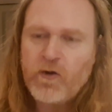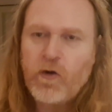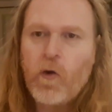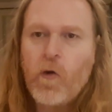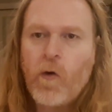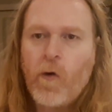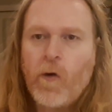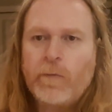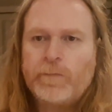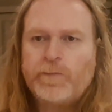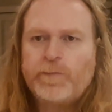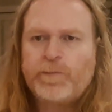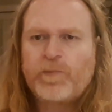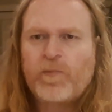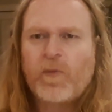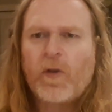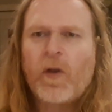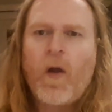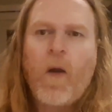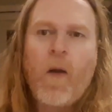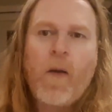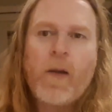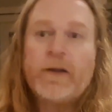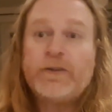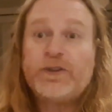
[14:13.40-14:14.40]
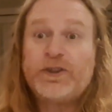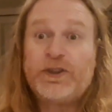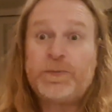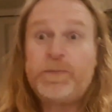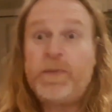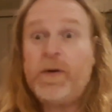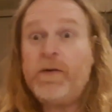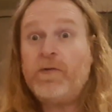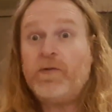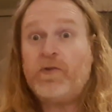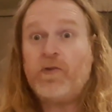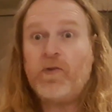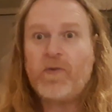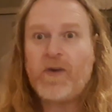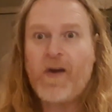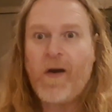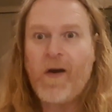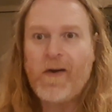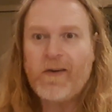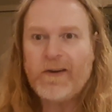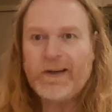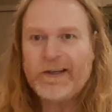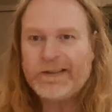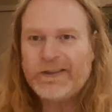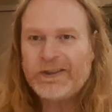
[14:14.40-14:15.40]
your spiritual
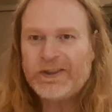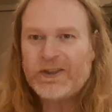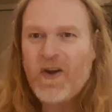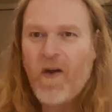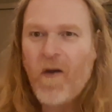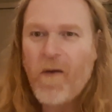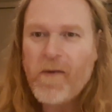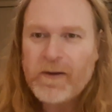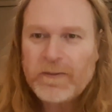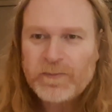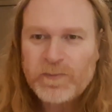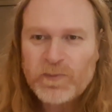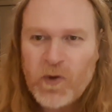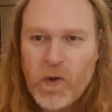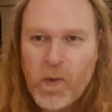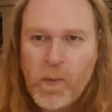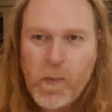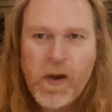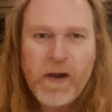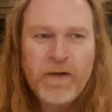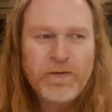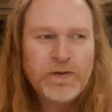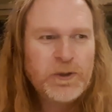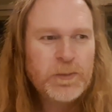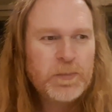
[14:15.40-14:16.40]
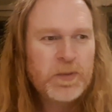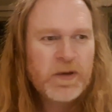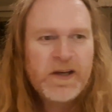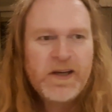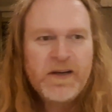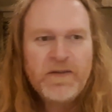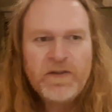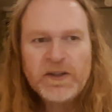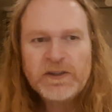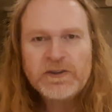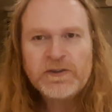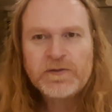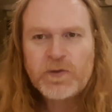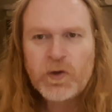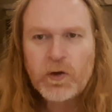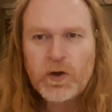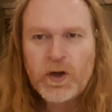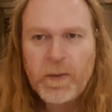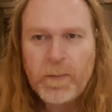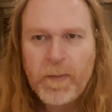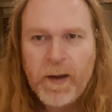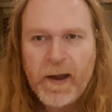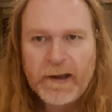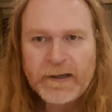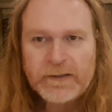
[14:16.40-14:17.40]
guardians, or whatever you believe in, have
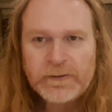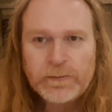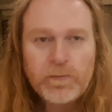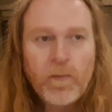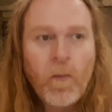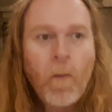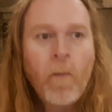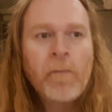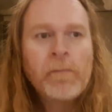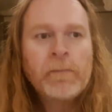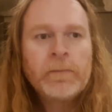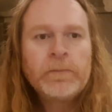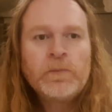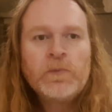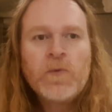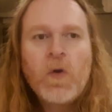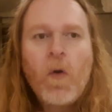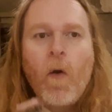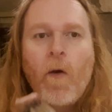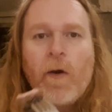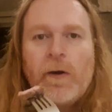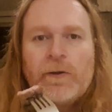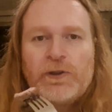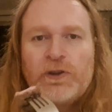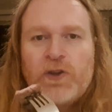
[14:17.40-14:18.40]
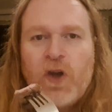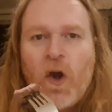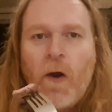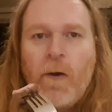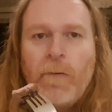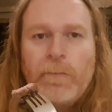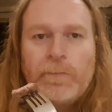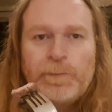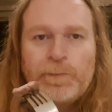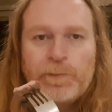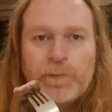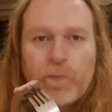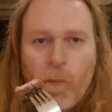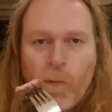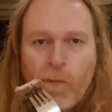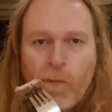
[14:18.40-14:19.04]
got your back. So